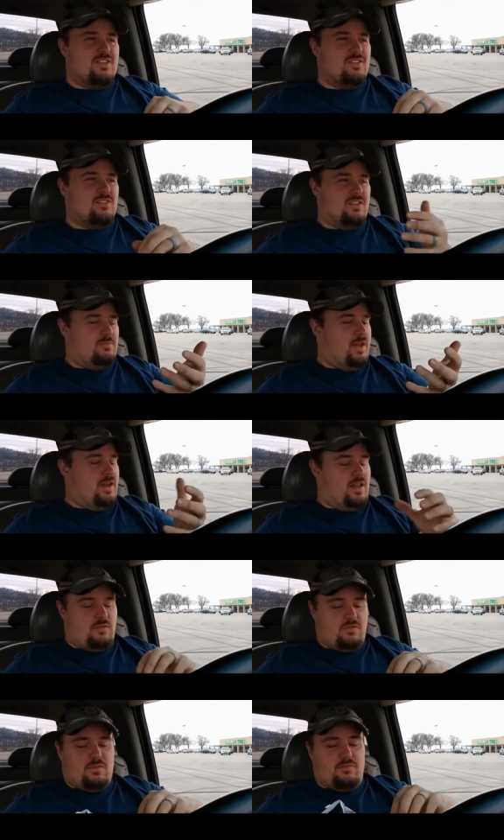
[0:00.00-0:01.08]
It was like
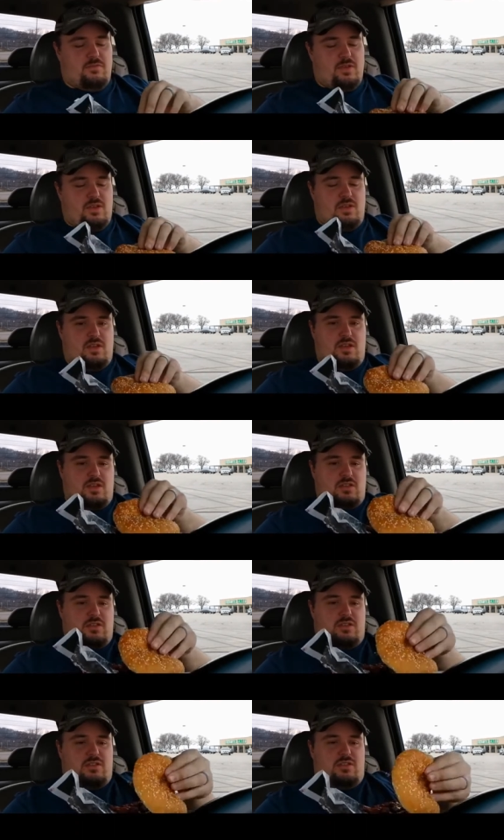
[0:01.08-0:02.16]
mayonnaise or something.
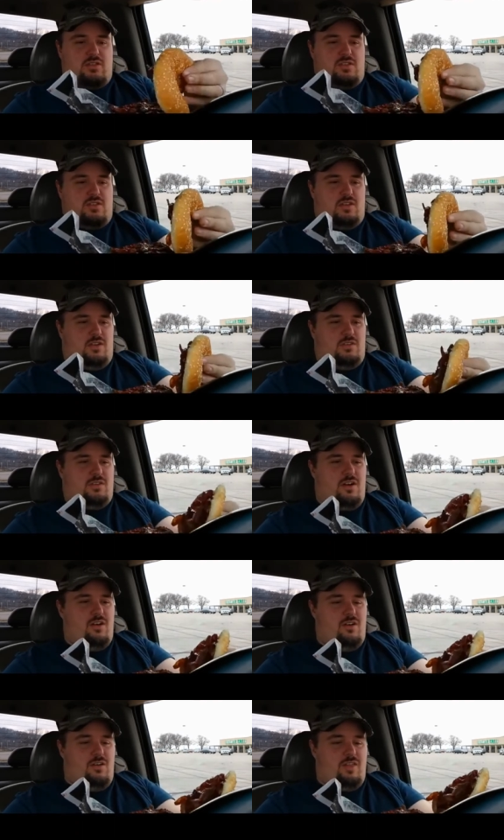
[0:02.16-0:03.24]
You know,
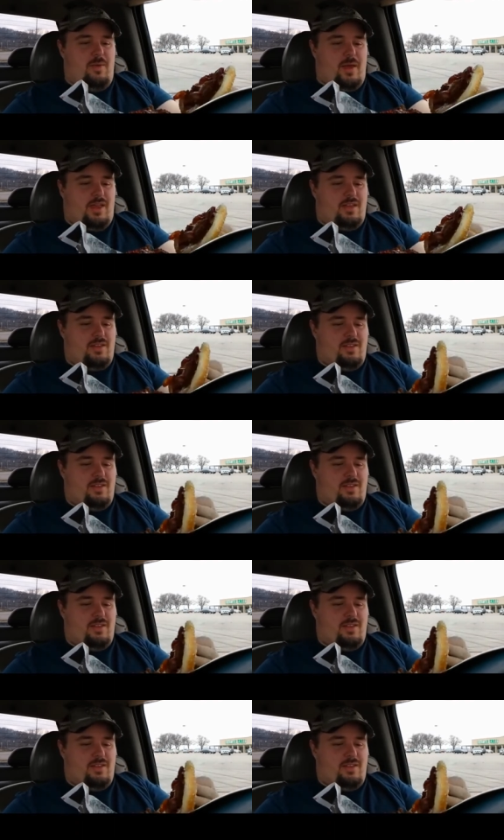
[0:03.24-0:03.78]
all that bacon.